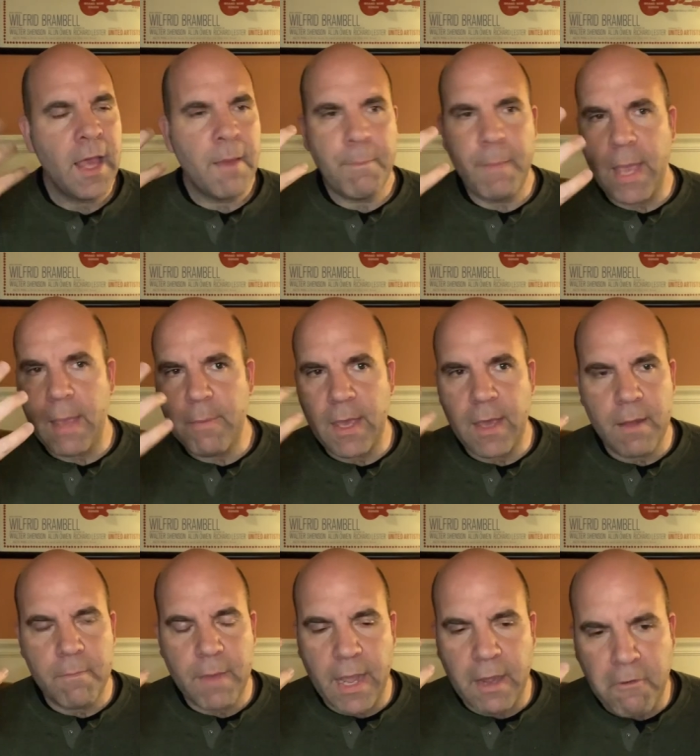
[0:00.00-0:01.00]
maybe in
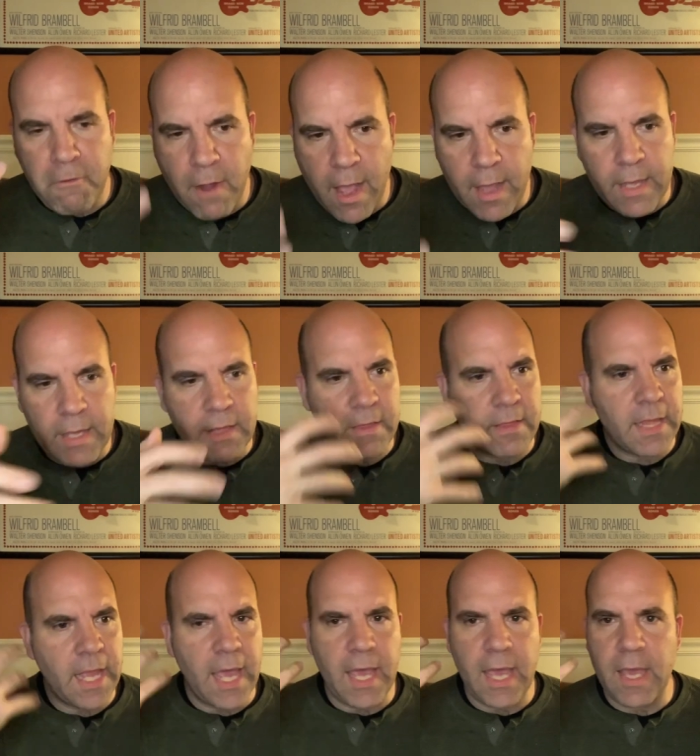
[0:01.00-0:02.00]
my groggy
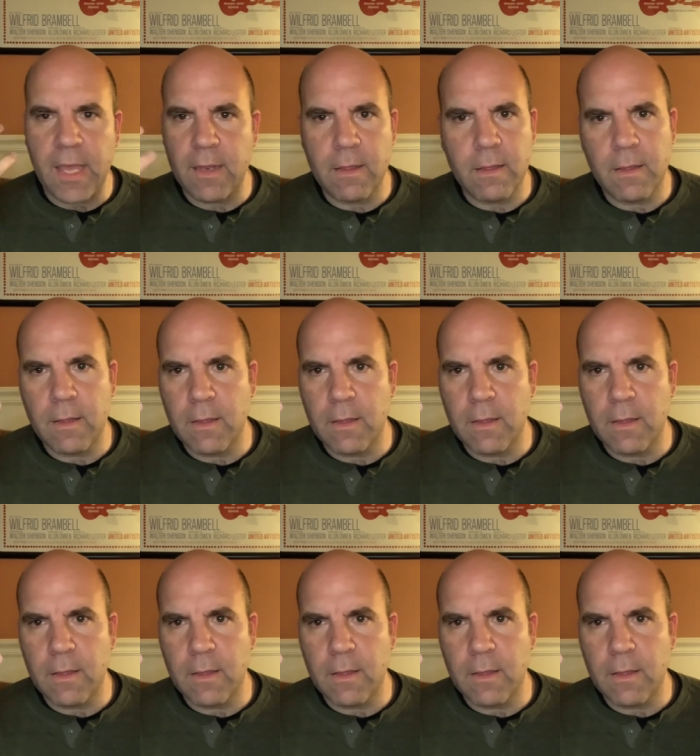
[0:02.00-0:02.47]
state